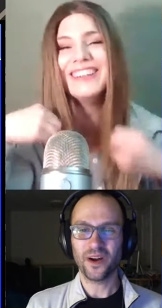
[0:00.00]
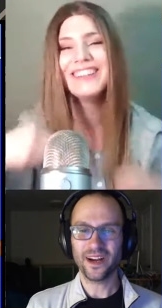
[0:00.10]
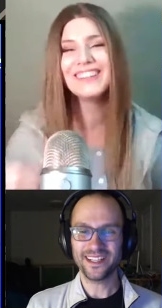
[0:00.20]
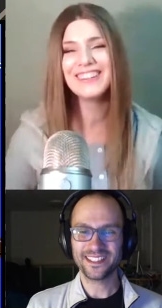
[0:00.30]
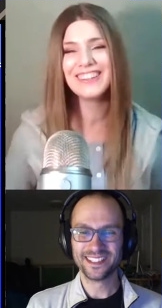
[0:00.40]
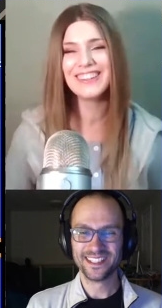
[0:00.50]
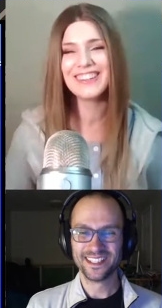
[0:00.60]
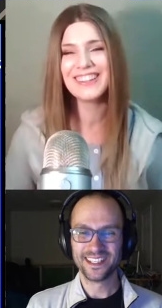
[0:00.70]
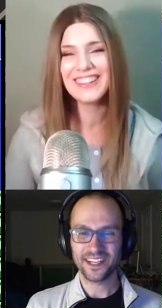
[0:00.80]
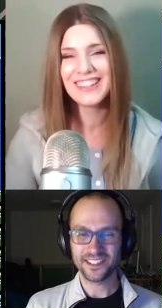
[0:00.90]
Speaker 1: what?
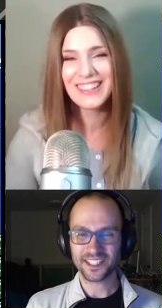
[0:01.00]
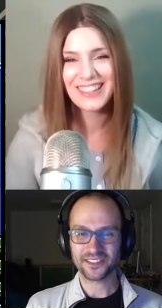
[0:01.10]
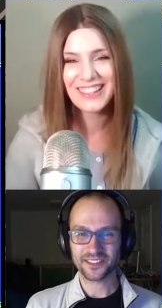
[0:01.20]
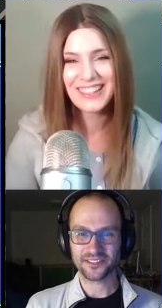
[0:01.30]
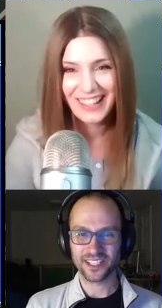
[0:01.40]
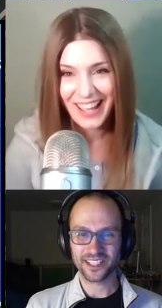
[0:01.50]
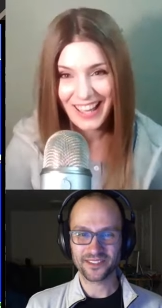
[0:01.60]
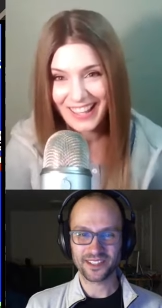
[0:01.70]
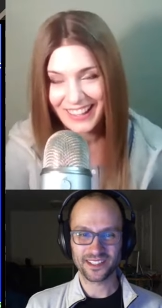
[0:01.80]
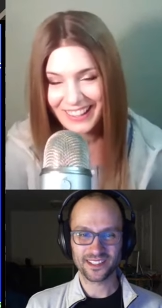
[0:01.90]
Are you talking about the
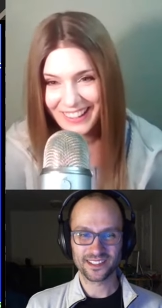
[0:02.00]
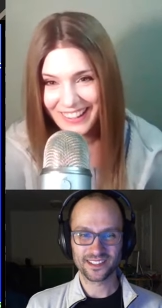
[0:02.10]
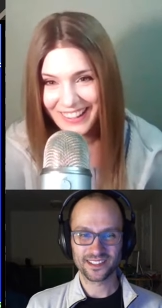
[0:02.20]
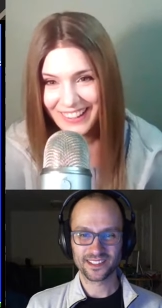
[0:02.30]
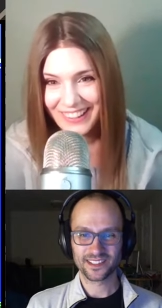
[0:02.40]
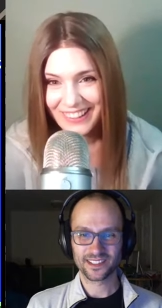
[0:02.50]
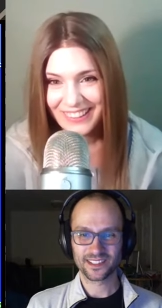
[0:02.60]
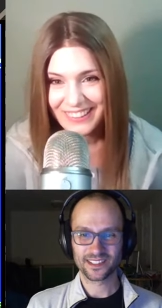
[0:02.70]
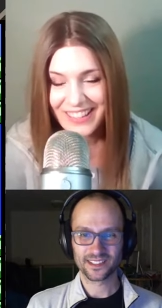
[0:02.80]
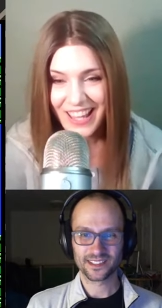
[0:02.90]
flag, Paul?
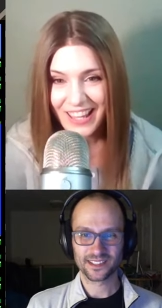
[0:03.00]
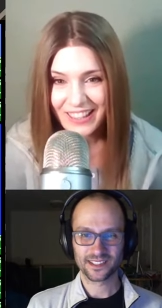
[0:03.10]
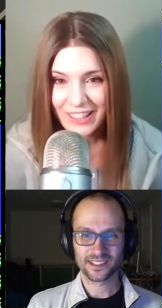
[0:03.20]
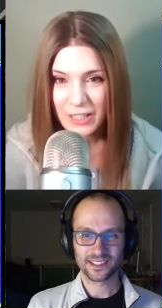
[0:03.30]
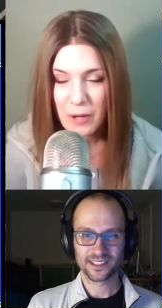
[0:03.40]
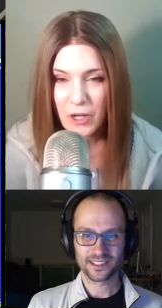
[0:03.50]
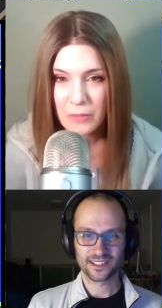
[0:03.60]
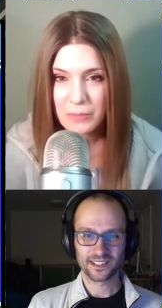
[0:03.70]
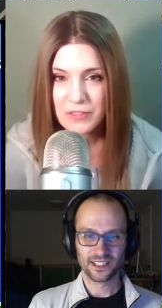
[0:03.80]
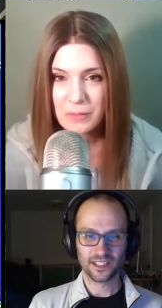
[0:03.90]
Speaker 2: Yeah, like Mario
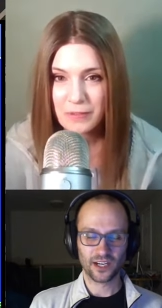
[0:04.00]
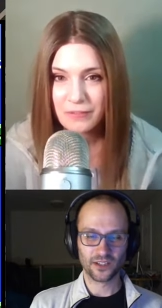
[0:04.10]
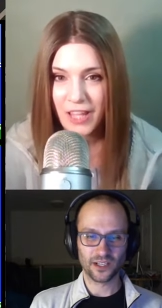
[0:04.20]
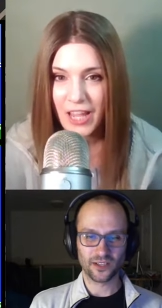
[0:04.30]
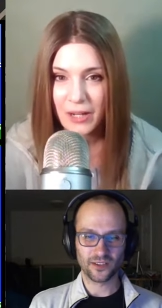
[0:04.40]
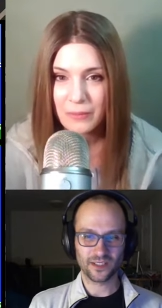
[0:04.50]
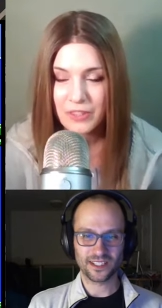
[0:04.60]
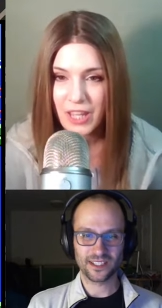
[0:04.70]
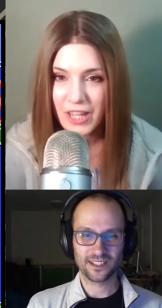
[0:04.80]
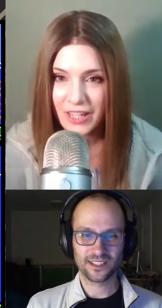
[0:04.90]
puts up a oh, flag oh, no. with
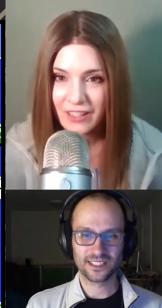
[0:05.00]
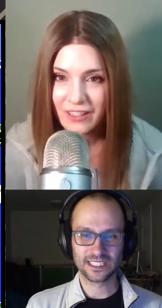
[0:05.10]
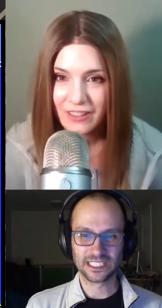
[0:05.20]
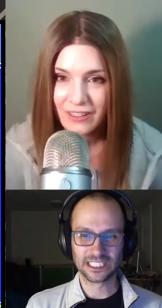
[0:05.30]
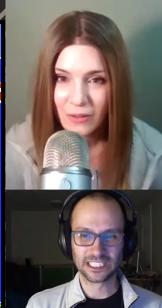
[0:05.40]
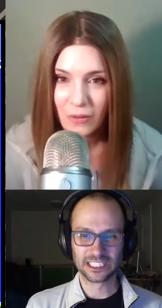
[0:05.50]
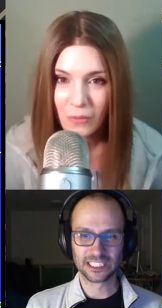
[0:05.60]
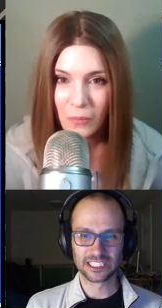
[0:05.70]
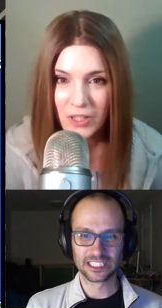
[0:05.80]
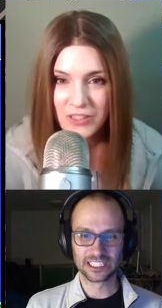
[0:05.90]
like
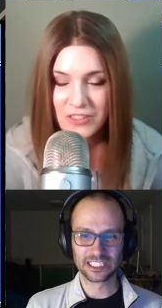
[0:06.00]
one uh,